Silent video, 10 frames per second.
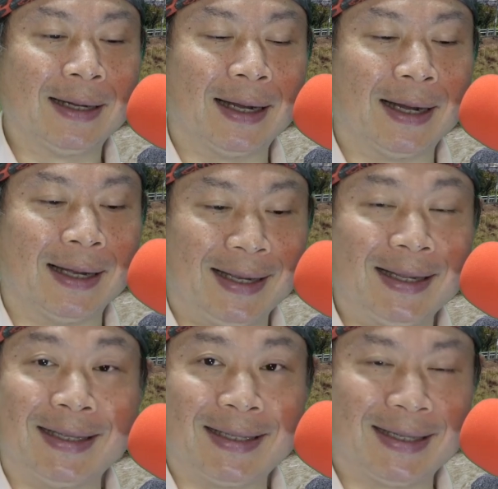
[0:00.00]

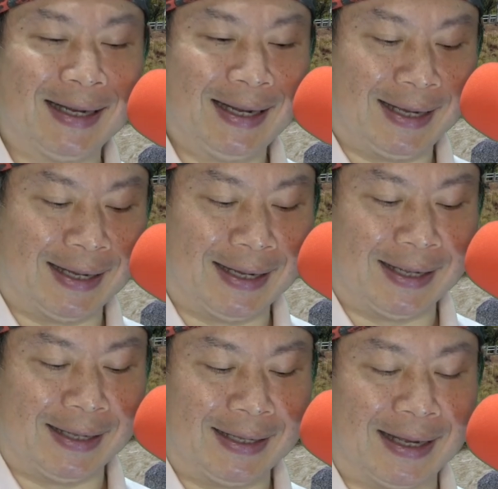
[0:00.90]
It is
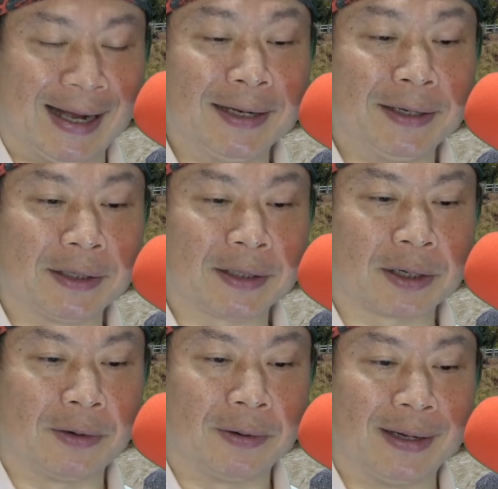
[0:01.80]
the
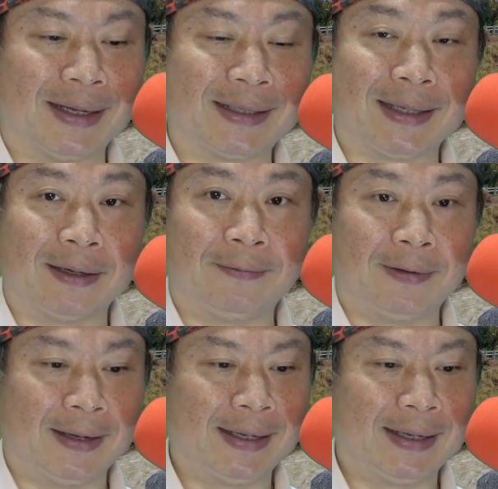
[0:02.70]
underscore itself.